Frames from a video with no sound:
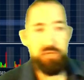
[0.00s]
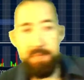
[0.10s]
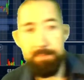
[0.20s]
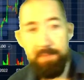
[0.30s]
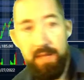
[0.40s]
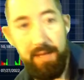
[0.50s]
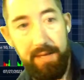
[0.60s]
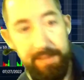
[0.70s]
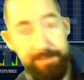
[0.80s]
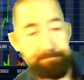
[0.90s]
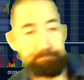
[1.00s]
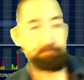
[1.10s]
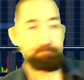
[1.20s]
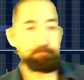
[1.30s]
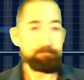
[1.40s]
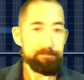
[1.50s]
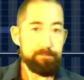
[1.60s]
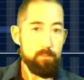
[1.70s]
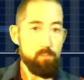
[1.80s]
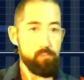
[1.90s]
me. And
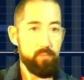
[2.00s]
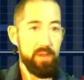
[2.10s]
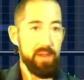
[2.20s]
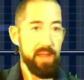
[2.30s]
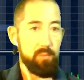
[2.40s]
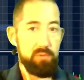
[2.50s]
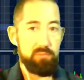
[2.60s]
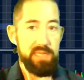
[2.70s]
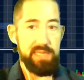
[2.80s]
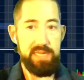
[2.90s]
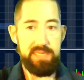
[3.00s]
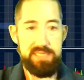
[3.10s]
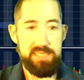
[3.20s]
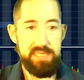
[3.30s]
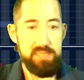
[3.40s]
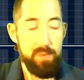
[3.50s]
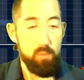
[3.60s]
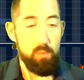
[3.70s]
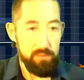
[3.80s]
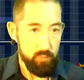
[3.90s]
and we really need to see this. But
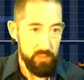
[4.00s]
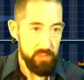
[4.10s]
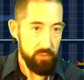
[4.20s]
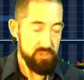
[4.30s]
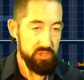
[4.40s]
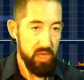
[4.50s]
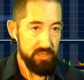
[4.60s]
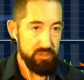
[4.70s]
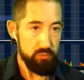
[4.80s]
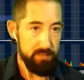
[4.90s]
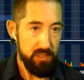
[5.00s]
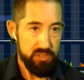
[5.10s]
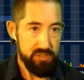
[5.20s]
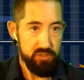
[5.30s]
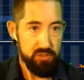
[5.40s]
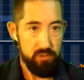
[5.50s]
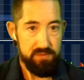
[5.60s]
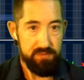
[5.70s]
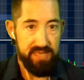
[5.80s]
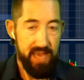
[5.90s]
we, we know there's not too much in terms
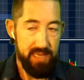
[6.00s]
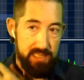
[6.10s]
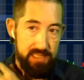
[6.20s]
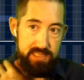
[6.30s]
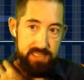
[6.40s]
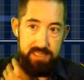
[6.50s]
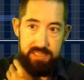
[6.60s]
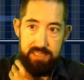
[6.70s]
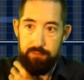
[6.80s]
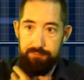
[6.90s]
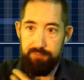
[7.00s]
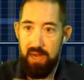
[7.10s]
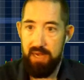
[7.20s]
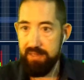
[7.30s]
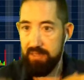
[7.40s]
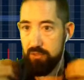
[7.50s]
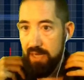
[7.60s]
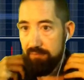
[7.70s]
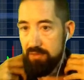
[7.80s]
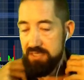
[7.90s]
of catalysts until Friday that could
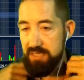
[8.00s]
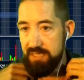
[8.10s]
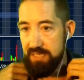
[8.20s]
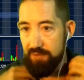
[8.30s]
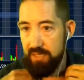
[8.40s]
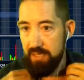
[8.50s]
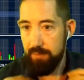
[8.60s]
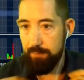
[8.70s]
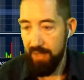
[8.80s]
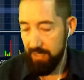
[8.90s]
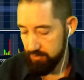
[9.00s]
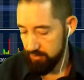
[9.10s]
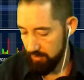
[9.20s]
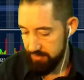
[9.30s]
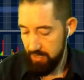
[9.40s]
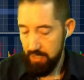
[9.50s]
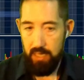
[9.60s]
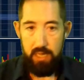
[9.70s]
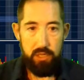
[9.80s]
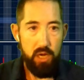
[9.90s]
have a significant impact on us
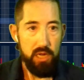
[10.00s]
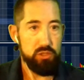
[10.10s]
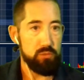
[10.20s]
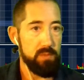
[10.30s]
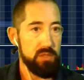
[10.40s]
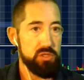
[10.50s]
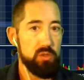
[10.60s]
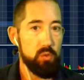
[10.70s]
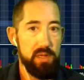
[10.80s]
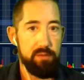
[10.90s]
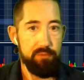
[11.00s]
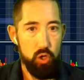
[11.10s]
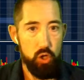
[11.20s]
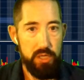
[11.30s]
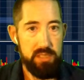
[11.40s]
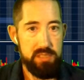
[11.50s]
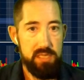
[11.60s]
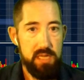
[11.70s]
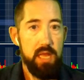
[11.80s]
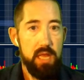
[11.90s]
not too much in the way of earnings,
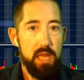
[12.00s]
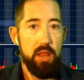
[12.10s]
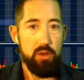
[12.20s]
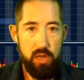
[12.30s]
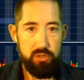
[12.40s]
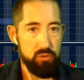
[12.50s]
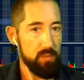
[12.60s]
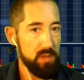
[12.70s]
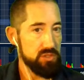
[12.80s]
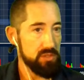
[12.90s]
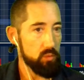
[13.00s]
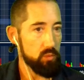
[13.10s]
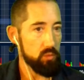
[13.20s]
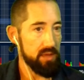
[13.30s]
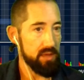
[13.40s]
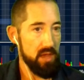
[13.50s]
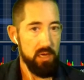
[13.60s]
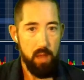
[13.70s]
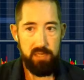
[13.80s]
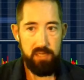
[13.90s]
not too much in the way of
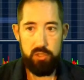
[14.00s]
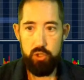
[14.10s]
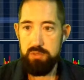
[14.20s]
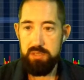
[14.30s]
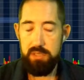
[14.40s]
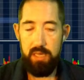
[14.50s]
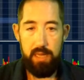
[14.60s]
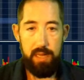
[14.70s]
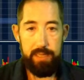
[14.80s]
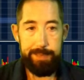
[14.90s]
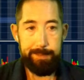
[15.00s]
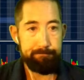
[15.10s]
economic news. And,